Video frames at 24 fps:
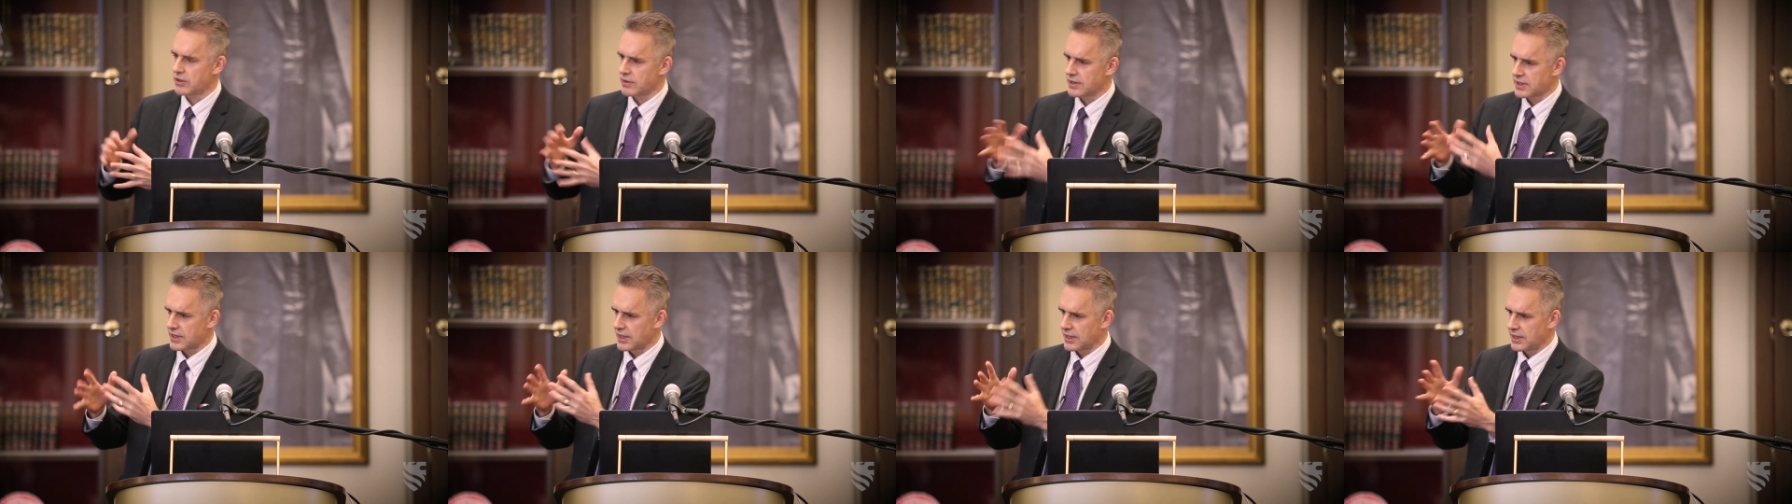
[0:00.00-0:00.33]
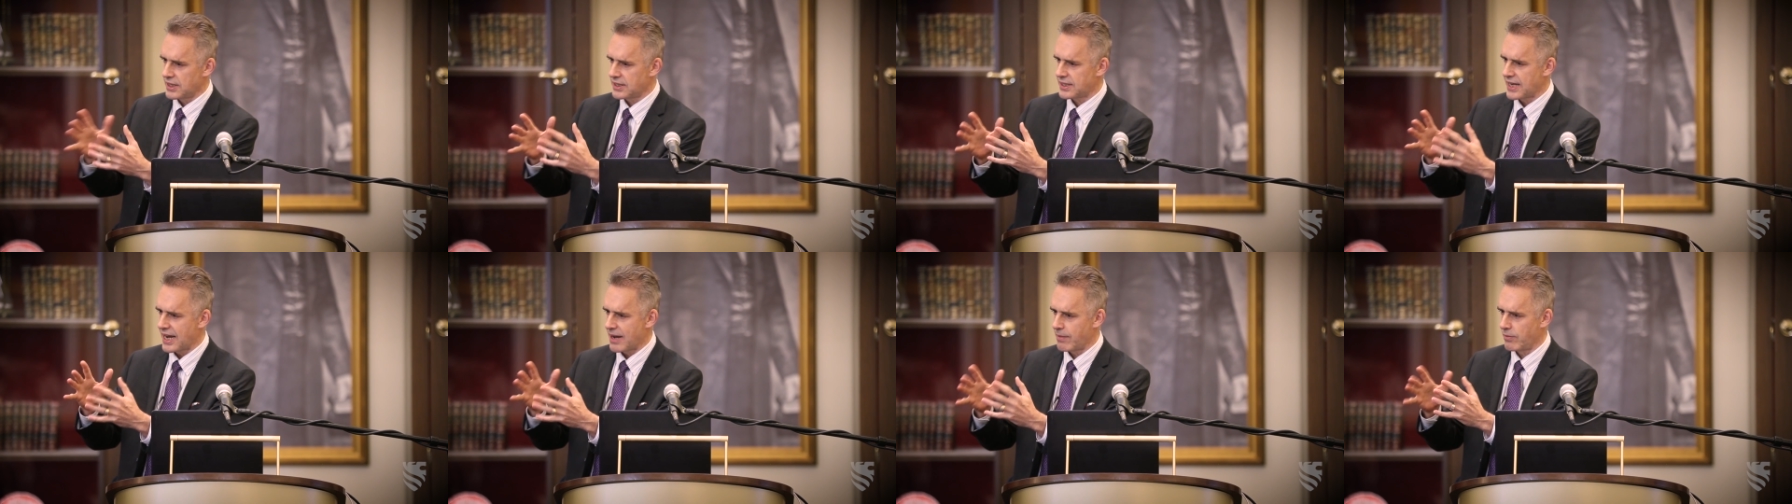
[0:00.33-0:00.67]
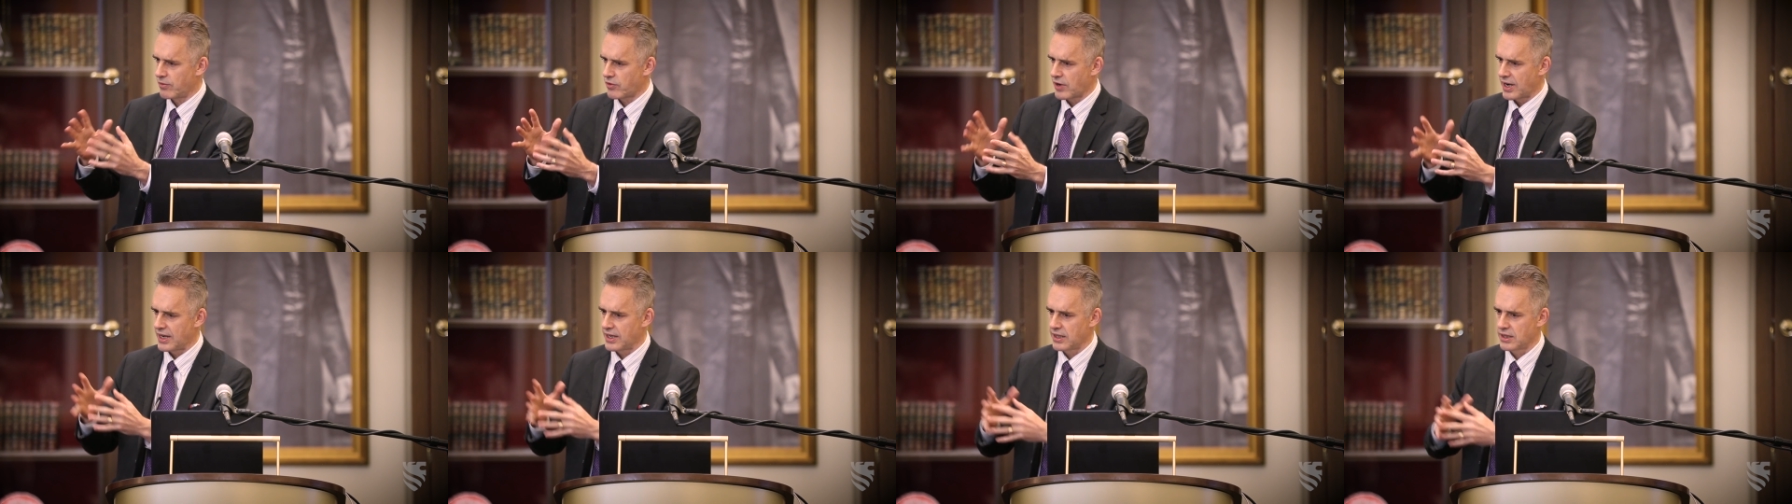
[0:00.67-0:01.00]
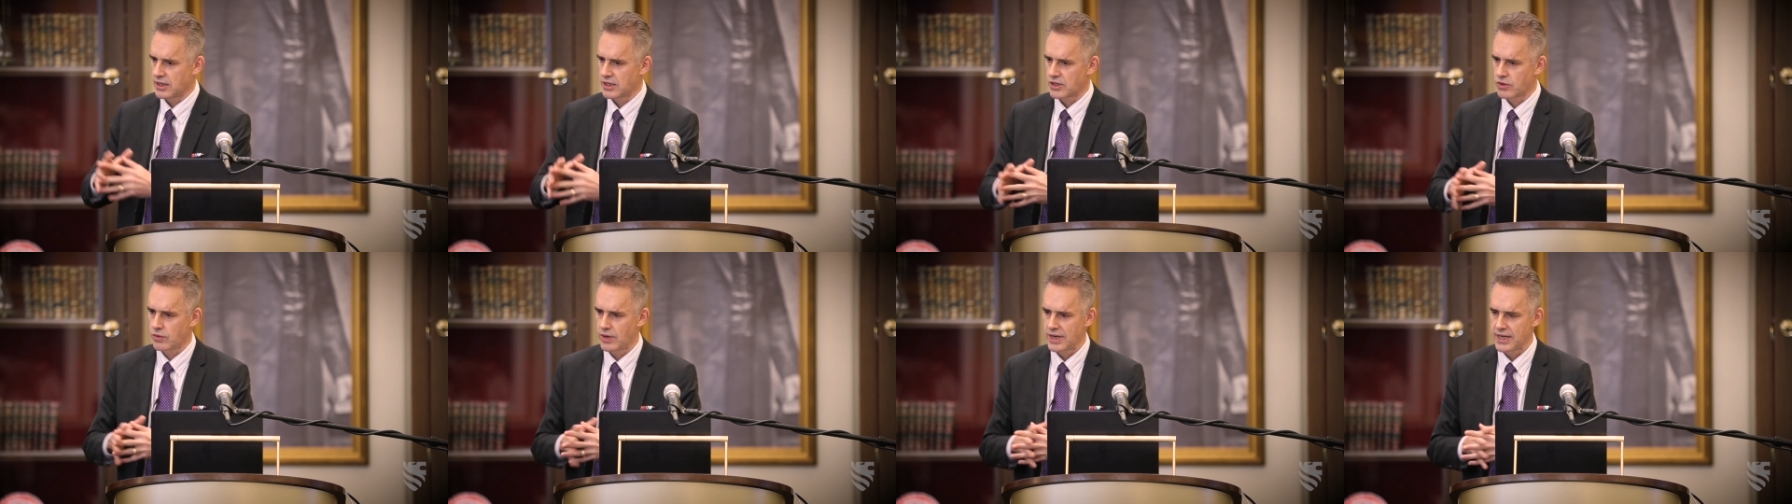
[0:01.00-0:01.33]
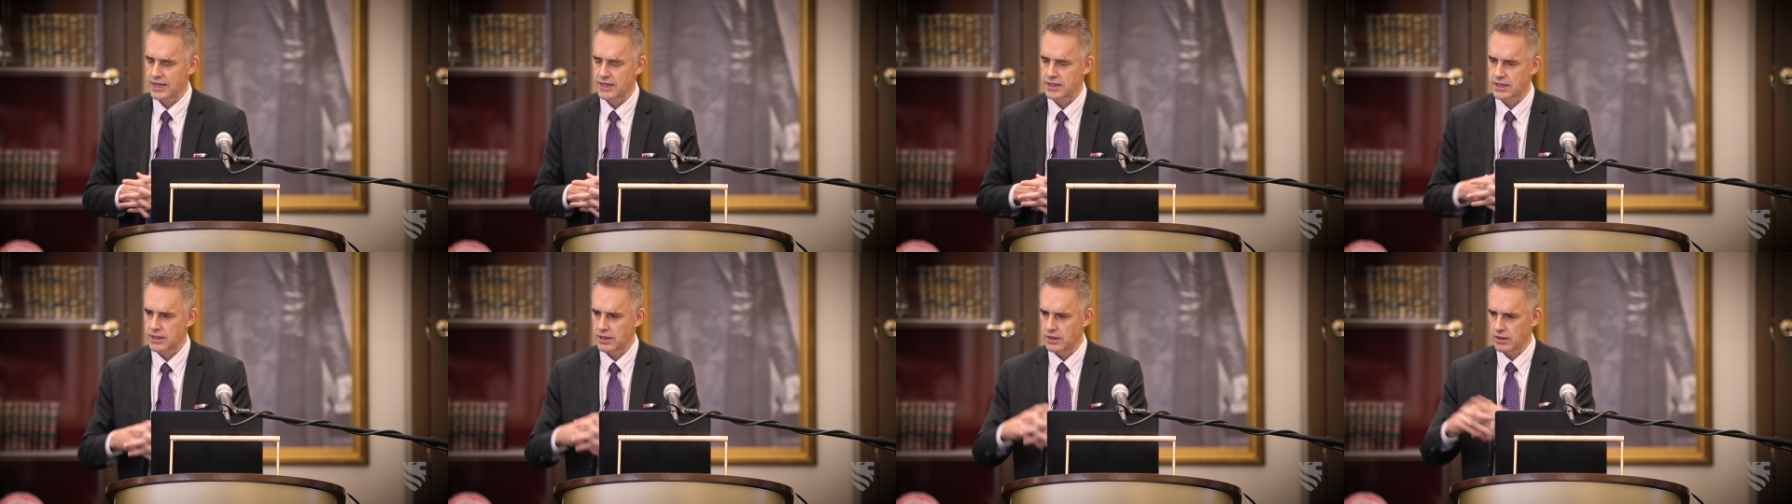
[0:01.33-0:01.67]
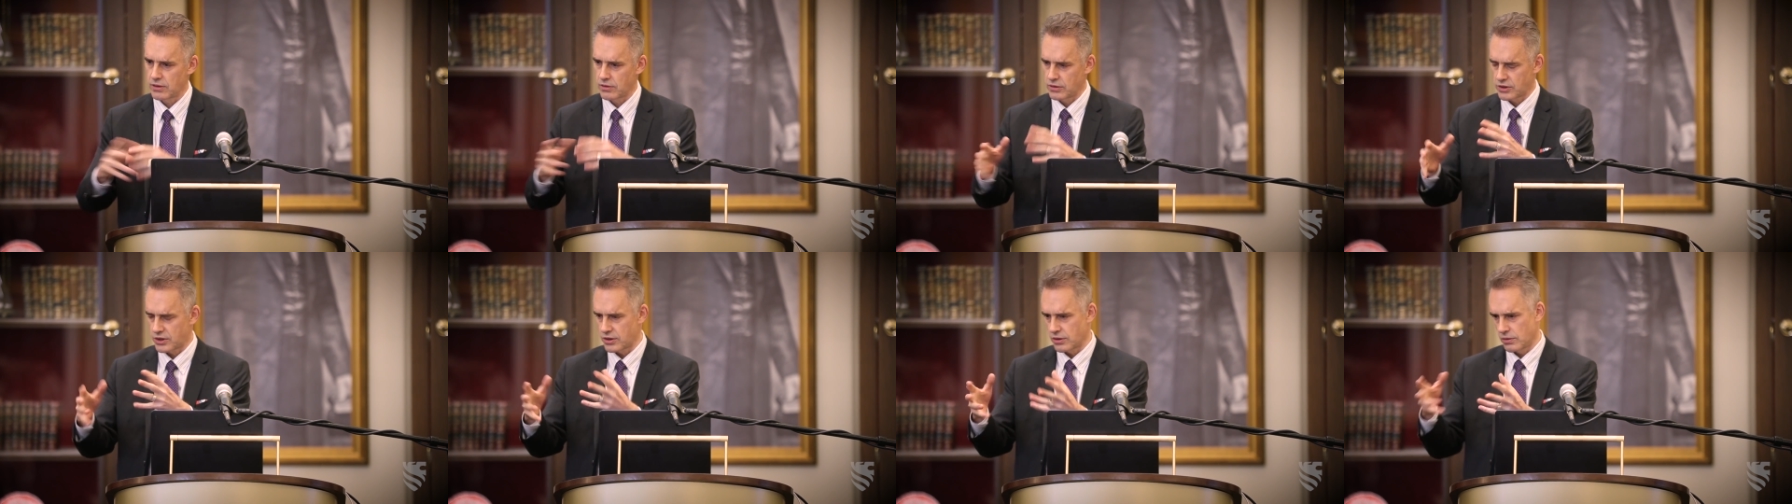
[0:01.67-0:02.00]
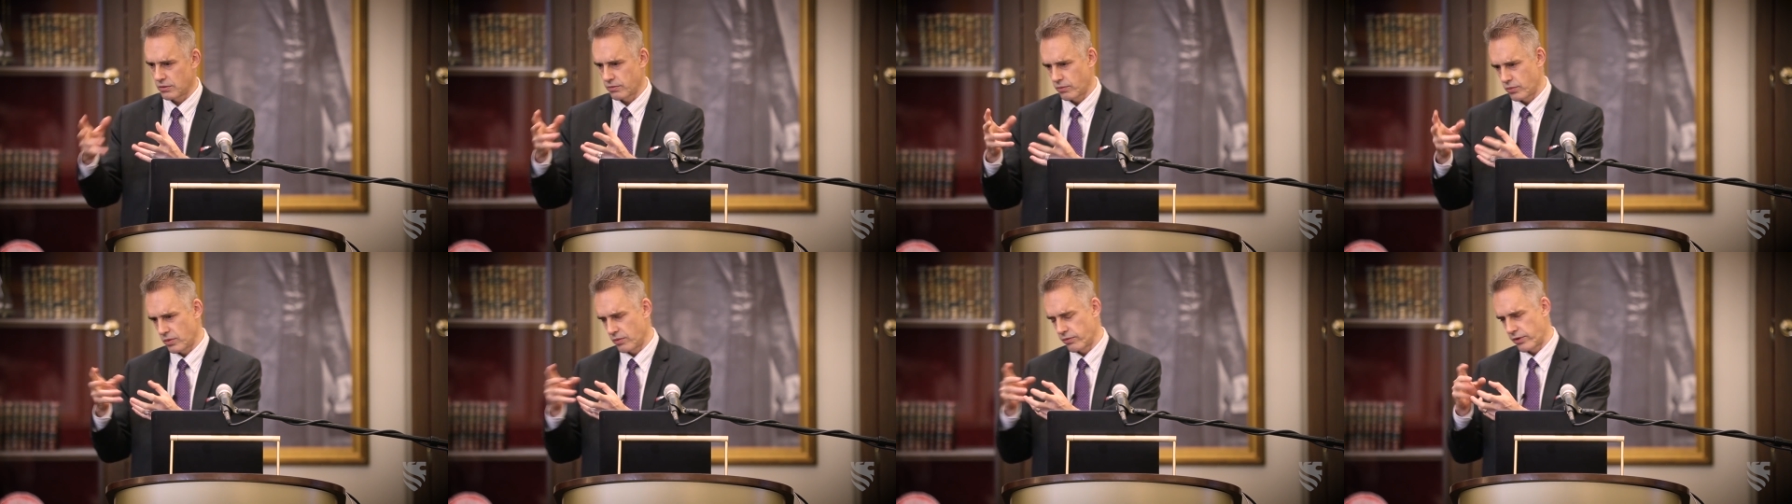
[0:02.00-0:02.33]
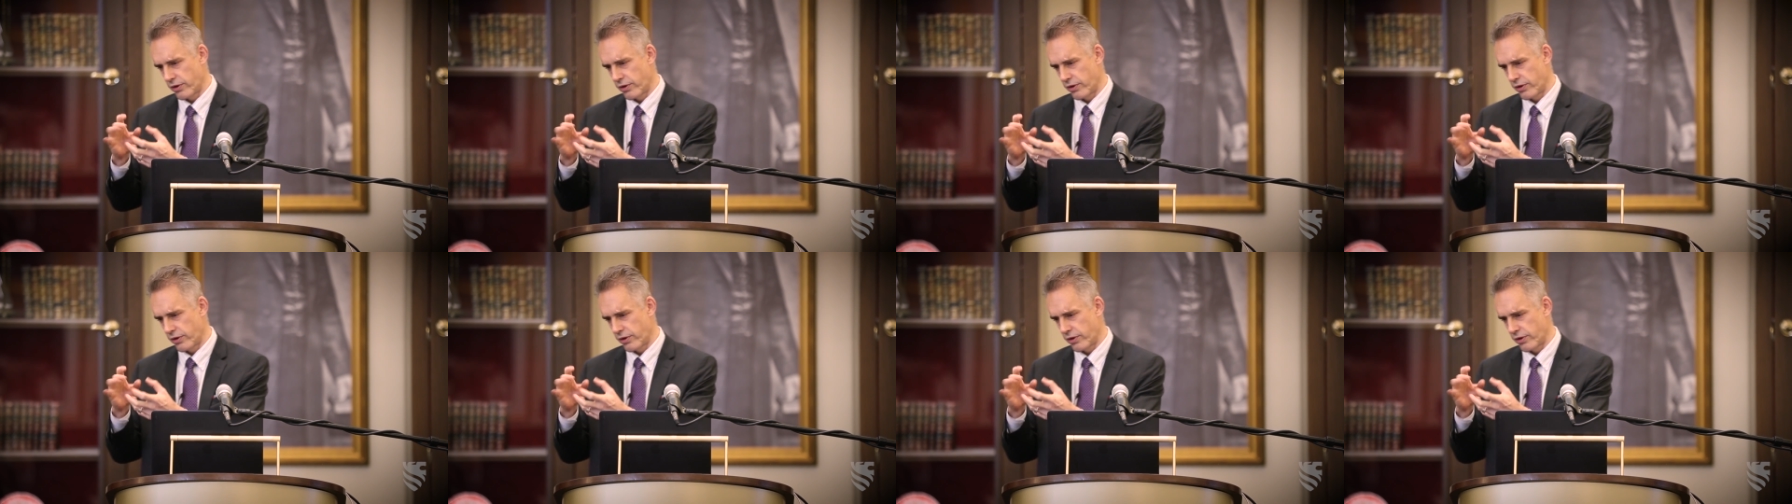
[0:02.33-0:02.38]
interesting. This happened right in the 20s, you know, so